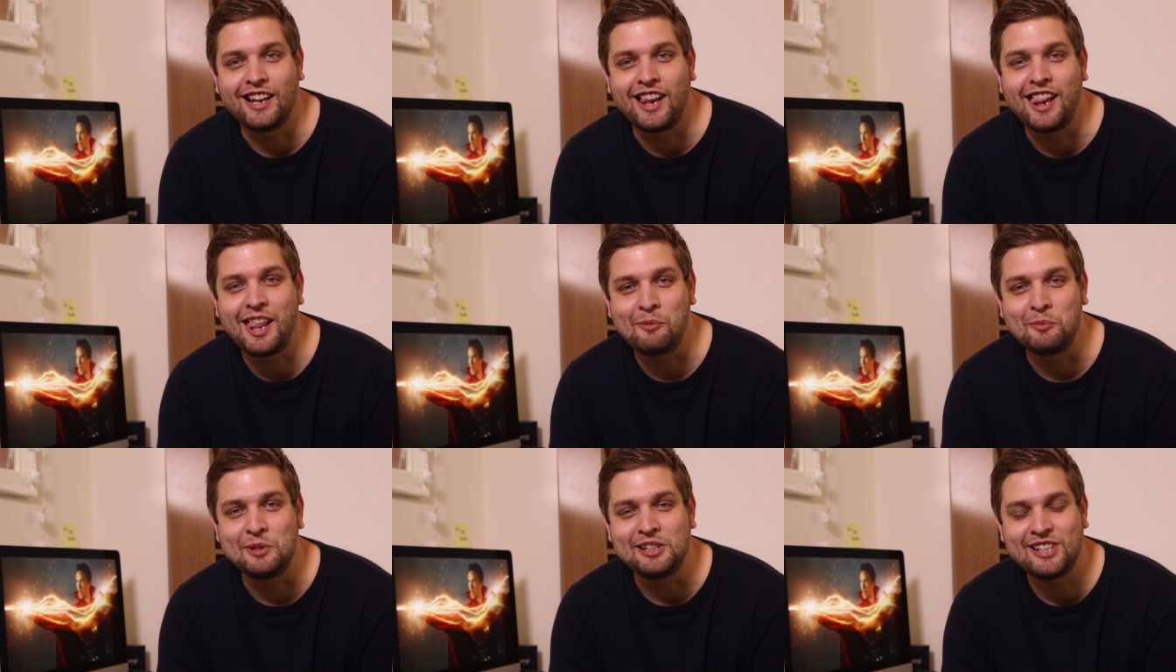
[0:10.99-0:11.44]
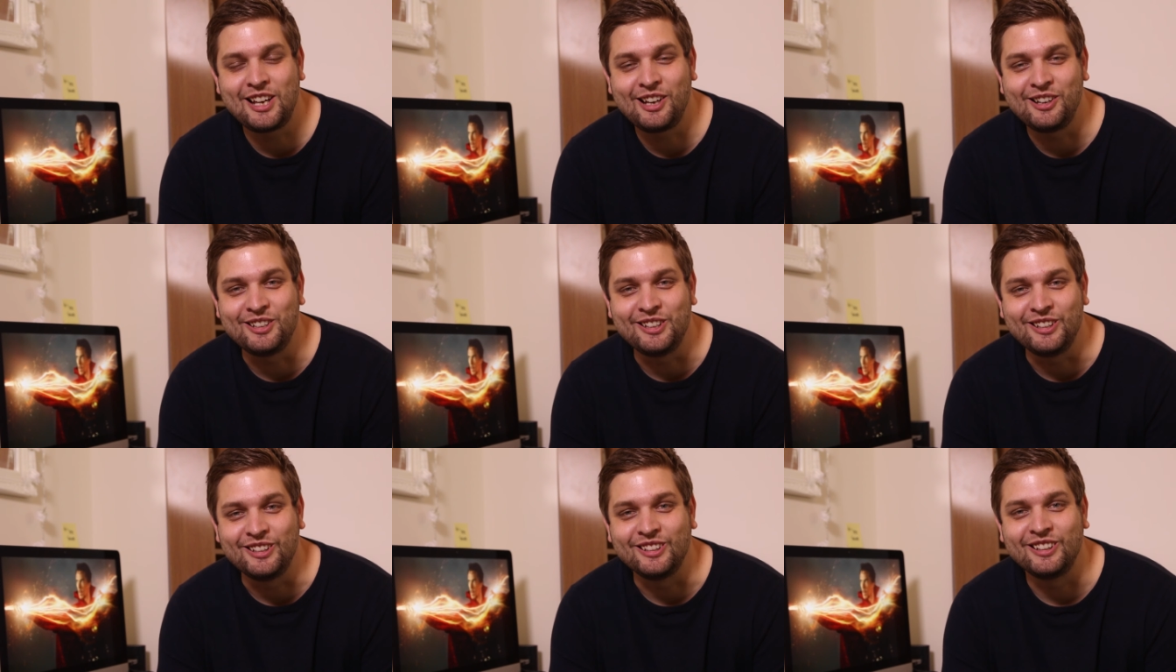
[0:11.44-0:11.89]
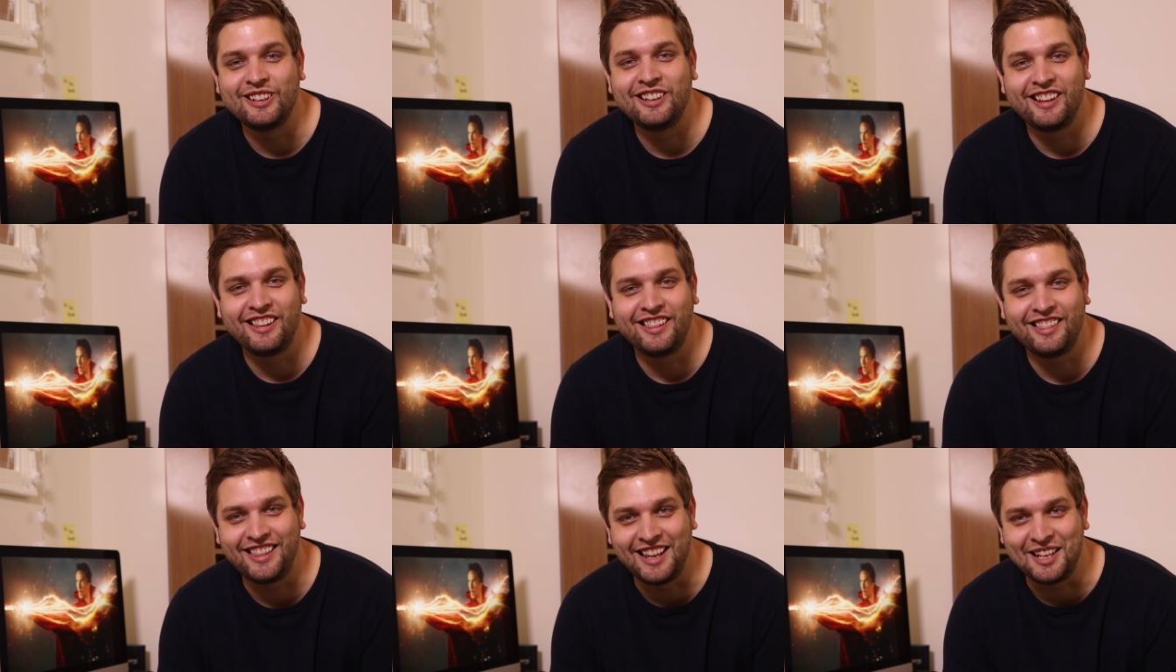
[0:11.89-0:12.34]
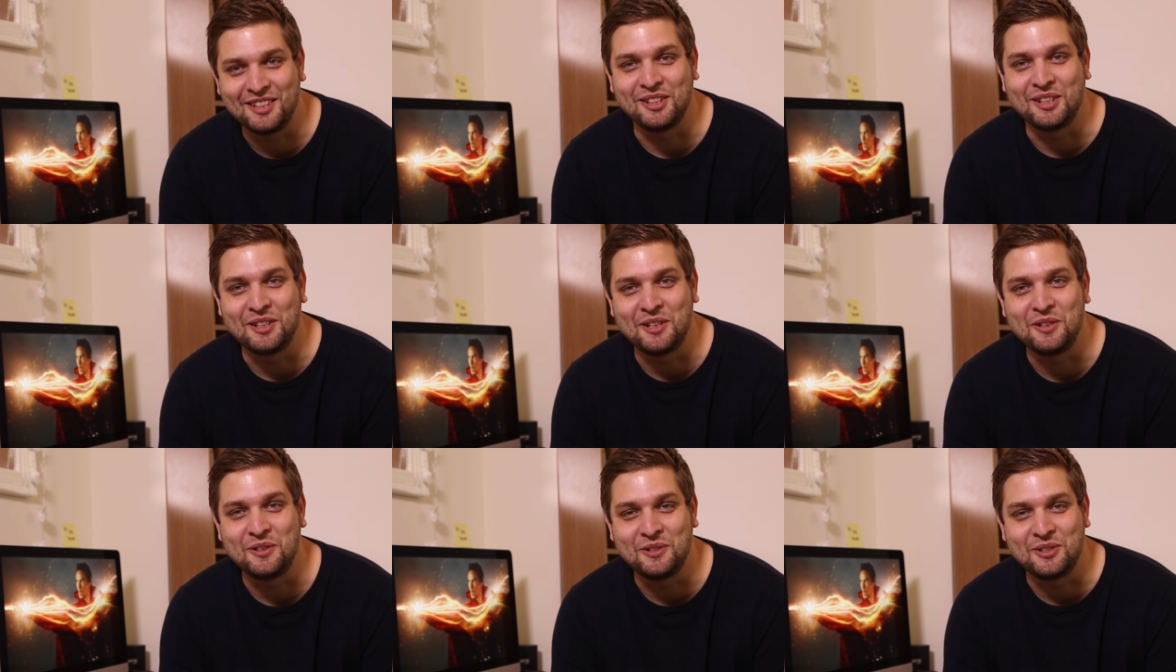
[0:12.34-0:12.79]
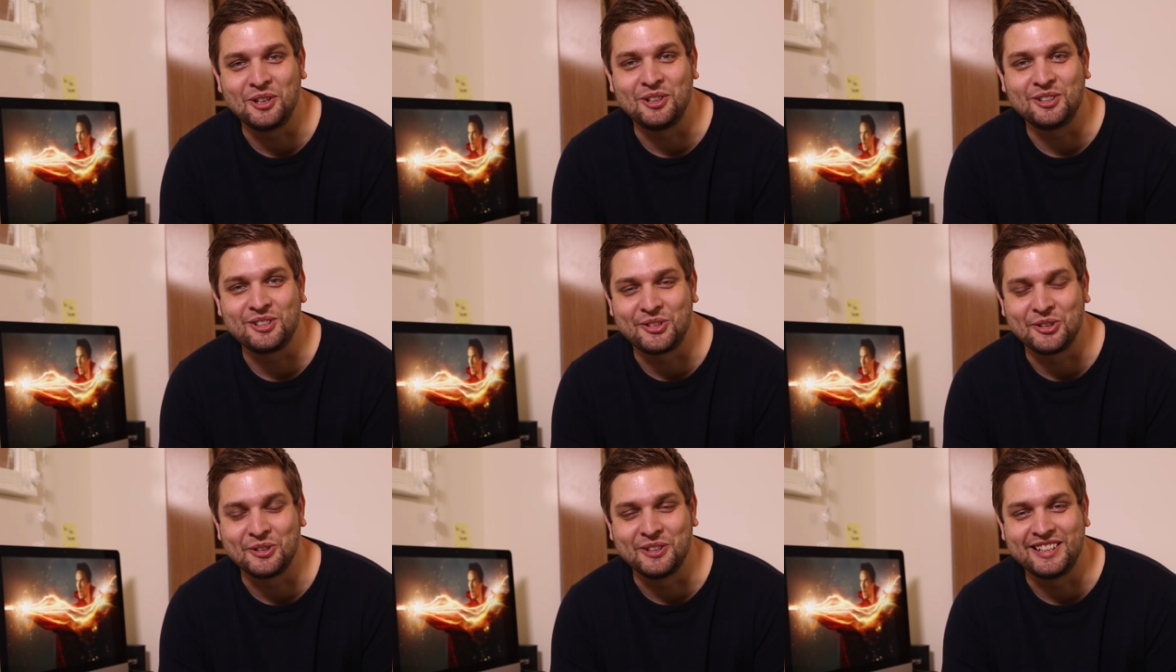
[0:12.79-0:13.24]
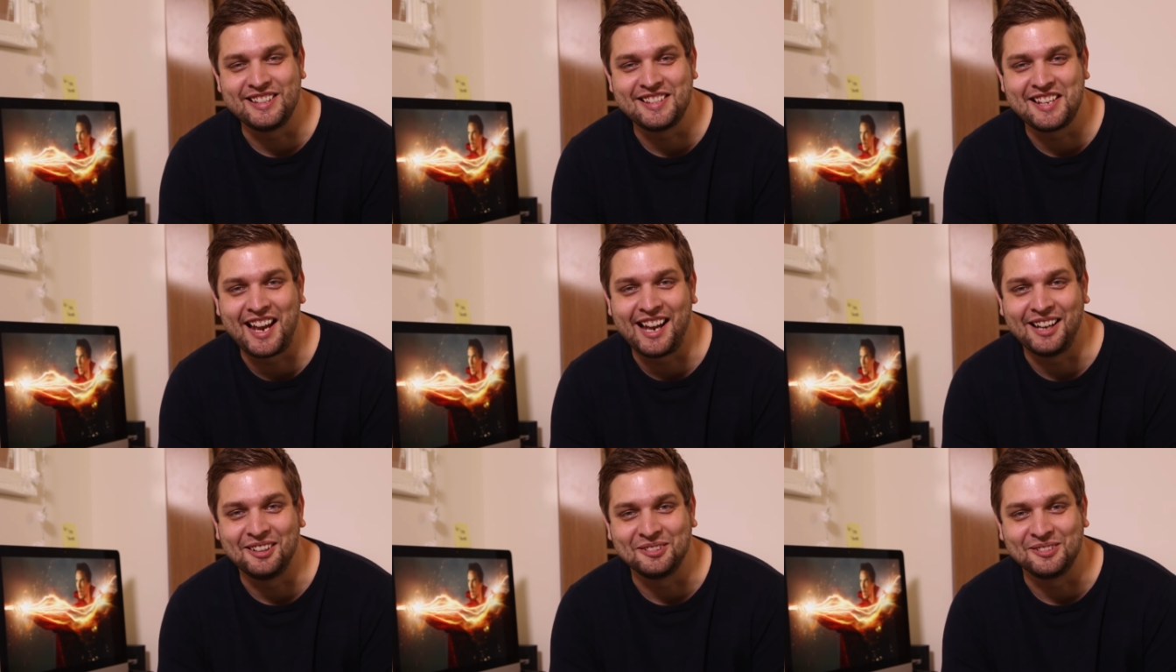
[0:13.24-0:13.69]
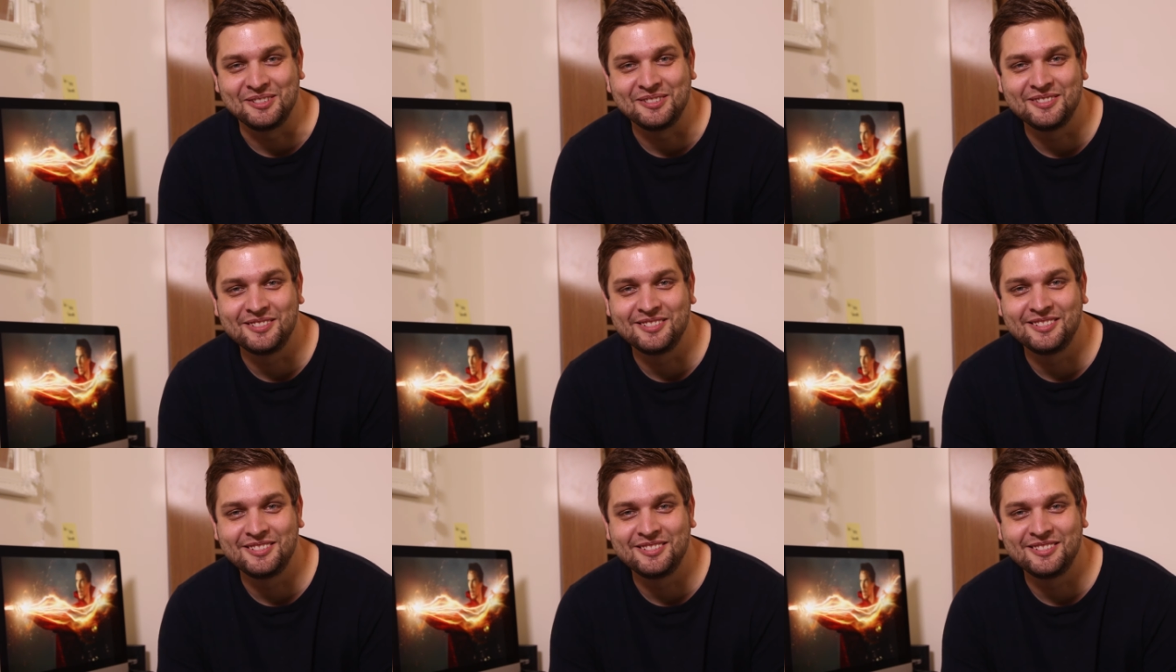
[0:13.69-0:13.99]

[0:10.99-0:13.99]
and let me tell you, there's a new Doctor in town.